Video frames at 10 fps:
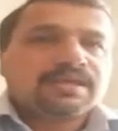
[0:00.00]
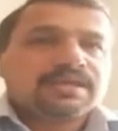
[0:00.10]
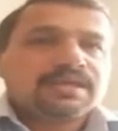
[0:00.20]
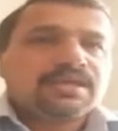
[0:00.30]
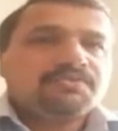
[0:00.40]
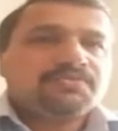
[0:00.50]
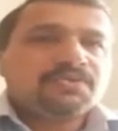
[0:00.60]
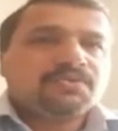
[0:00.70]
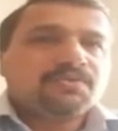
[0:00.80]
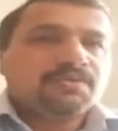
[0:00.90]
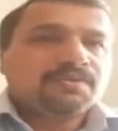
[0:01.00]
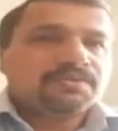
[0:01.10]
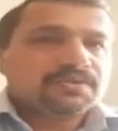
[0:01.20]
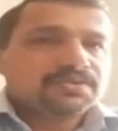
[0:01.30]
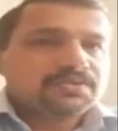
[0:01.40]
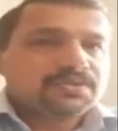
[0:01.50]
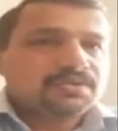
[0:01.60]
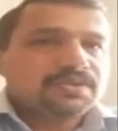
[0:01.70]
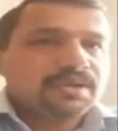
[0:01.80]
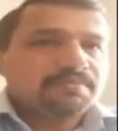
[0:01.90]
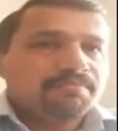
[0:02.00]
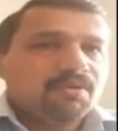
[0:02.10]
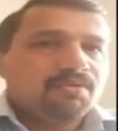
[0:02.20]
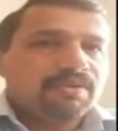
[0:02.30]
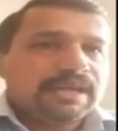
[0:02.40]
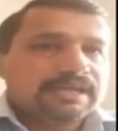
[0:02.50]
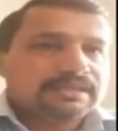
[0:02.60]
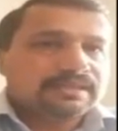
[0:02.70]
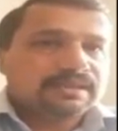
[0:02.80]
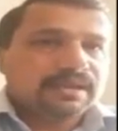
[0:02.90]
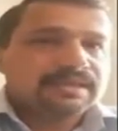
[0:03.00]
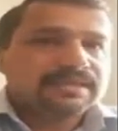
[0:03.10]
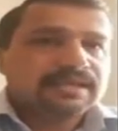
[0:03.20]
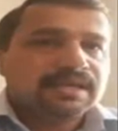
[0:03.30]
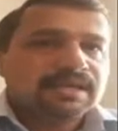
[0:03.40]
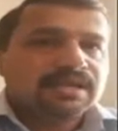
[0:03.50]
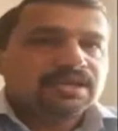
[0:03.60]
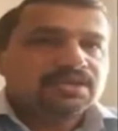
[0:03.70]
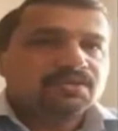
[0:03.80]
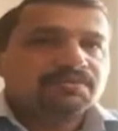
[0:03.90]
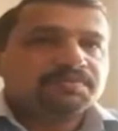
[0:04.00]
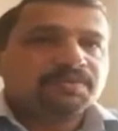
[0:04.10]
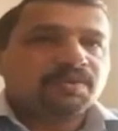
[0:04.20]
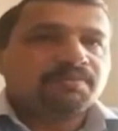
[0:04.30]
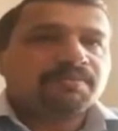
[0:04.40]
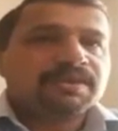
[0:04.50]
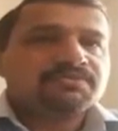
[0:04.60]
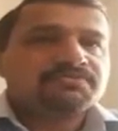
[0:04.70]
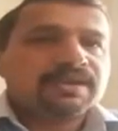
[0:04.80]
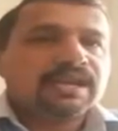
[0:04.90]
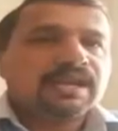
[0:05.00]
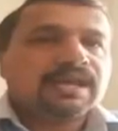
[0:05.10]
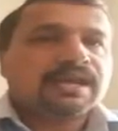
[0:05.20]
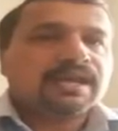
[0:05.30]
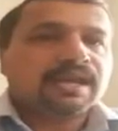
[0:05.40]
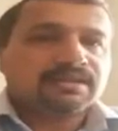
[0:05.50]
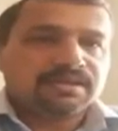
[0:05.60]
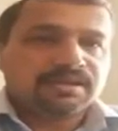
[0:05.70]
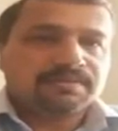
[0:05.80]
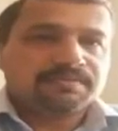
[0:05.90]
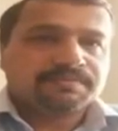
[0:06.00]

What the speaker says: If you took more exercise, you would probably feel healthier.